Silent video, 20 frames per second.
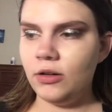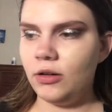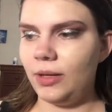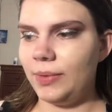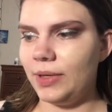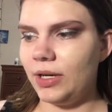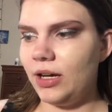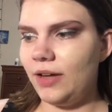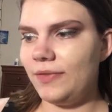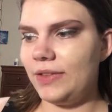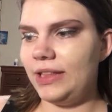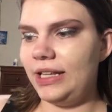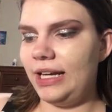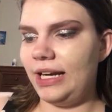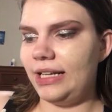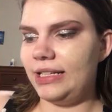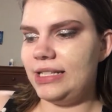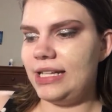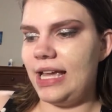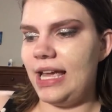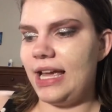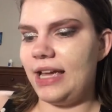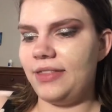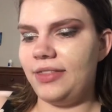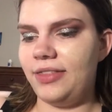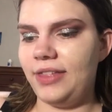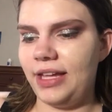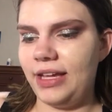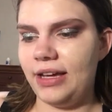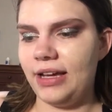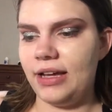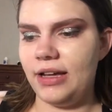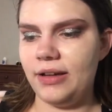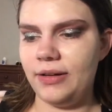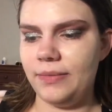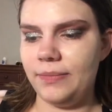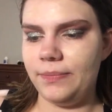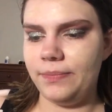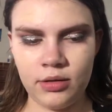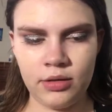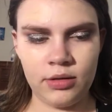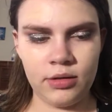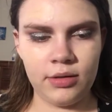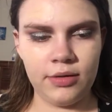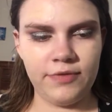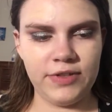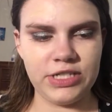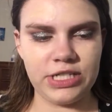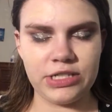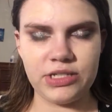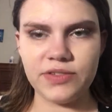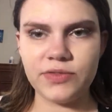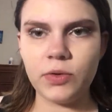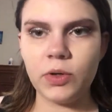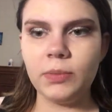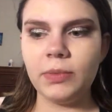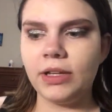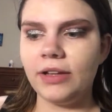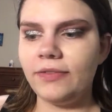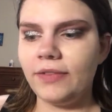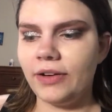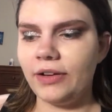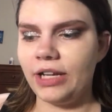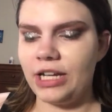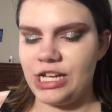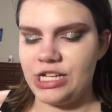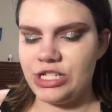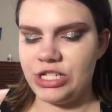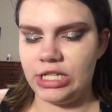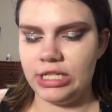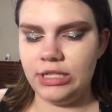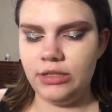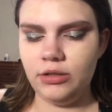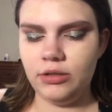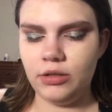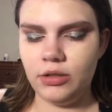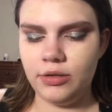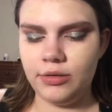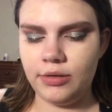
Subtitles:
wipe it off, and then I take the Physicians Formula foundation